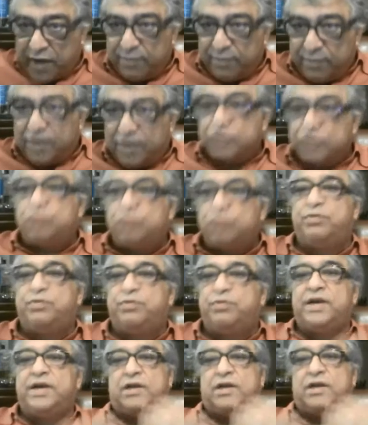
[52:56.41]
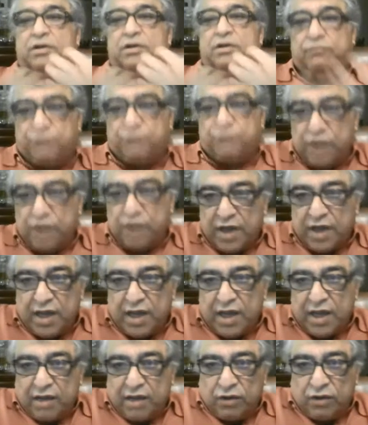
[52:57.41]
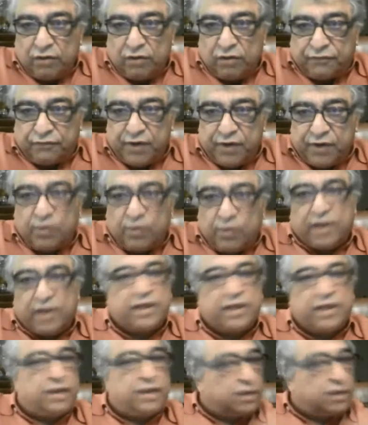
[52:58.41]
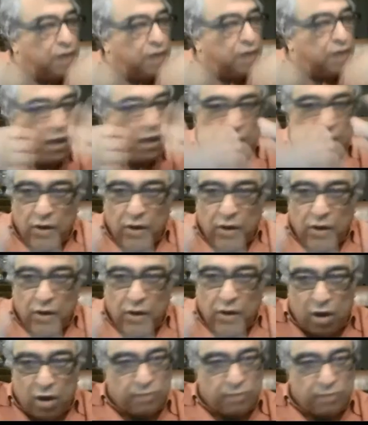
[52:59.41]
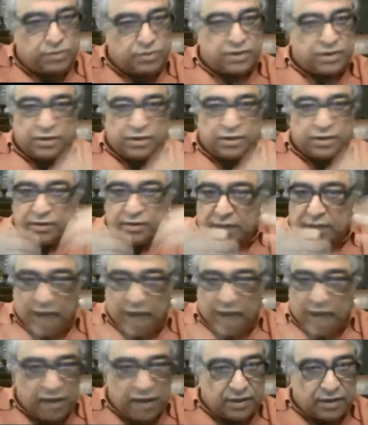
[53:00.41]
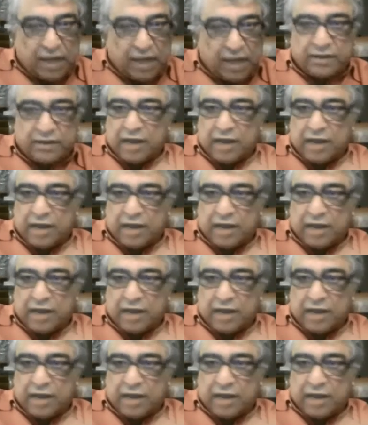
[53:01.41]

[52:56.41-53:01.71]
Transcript: because you bring in free free will and the ego comes and da da da da da